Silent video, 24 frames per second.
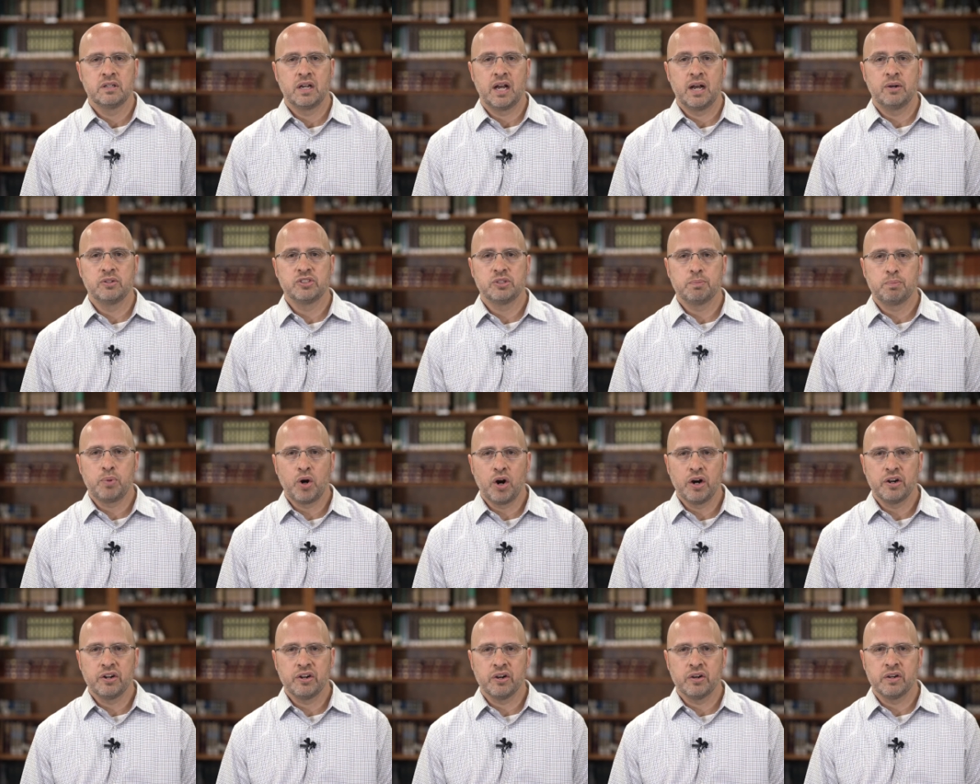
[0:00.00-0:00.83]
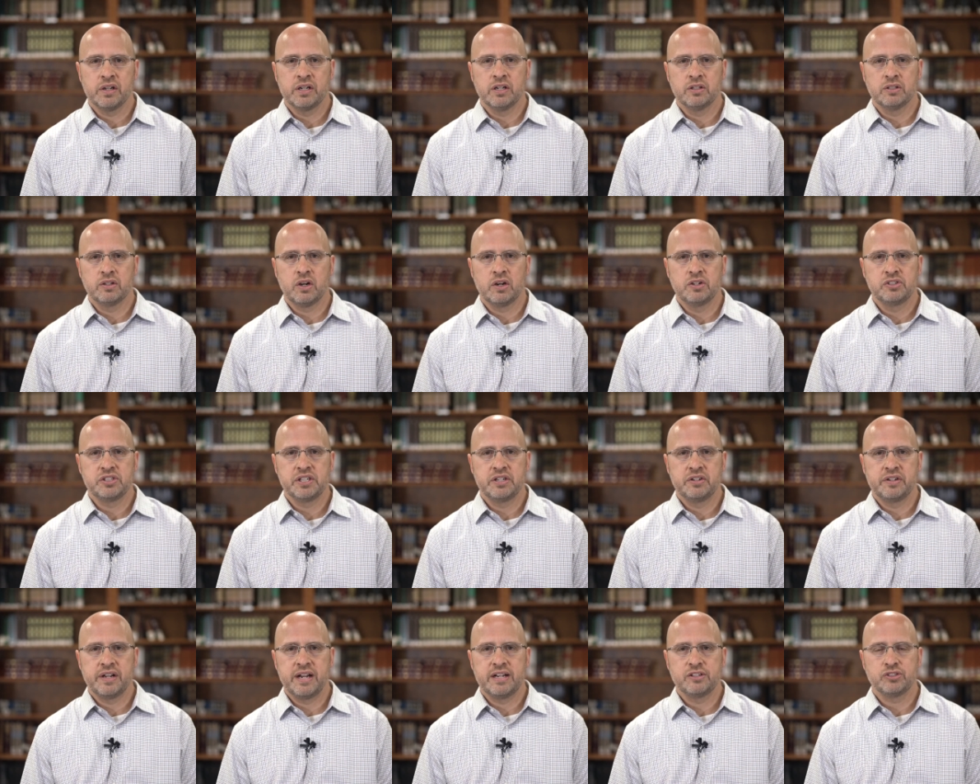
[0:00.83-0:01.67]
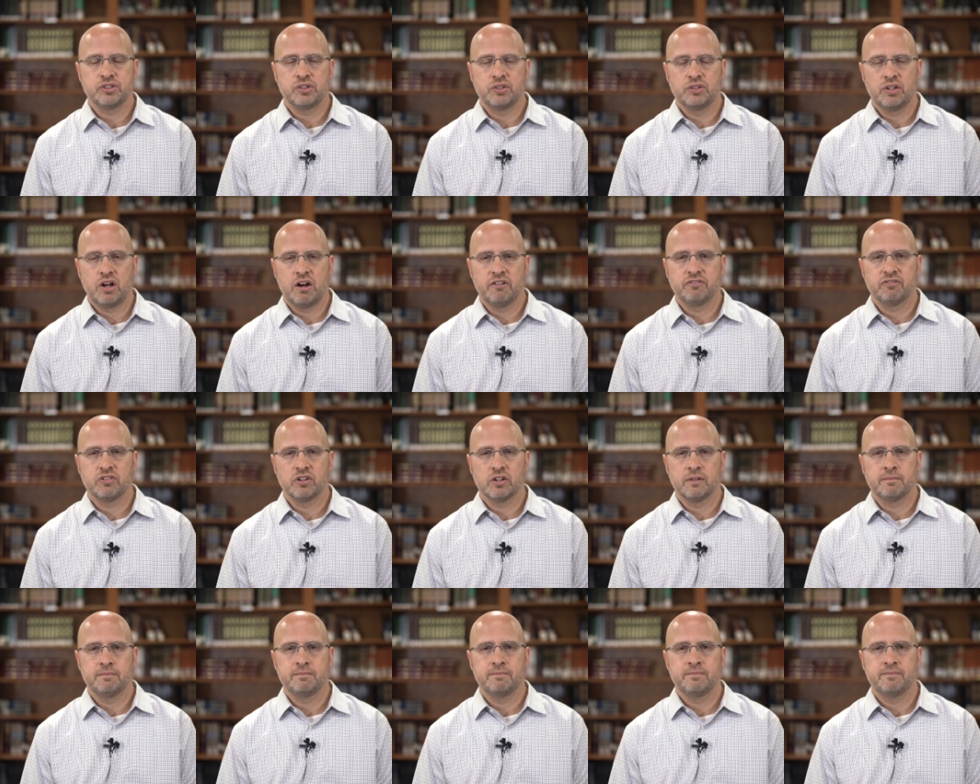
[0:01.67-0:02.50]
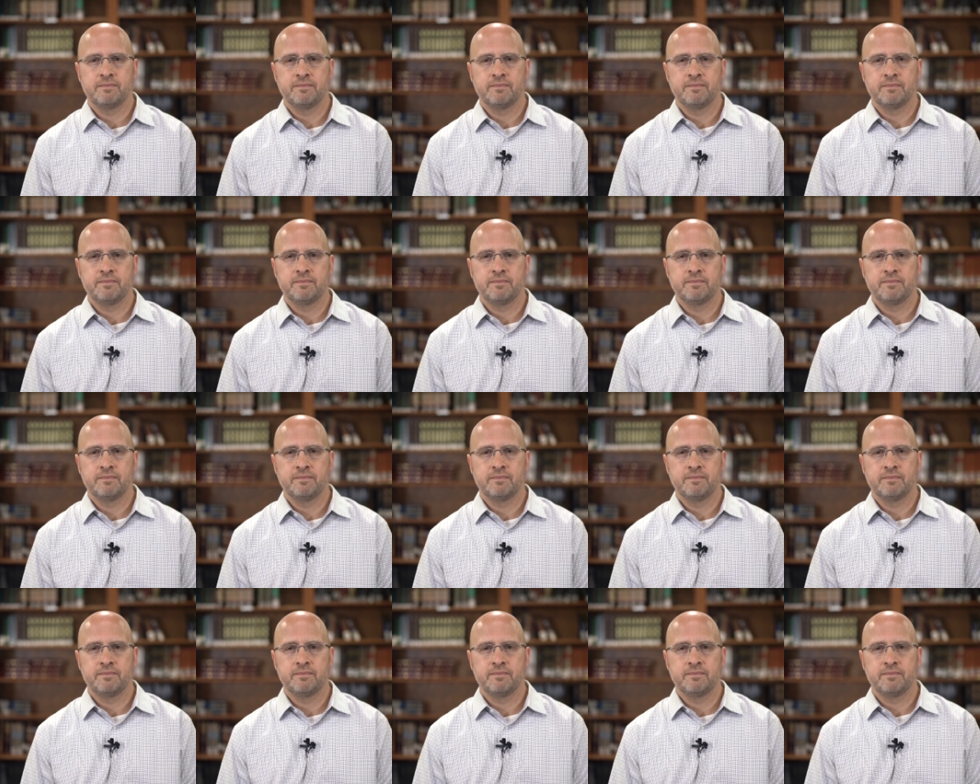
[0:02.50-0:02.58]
I was a partner in a large international law firm.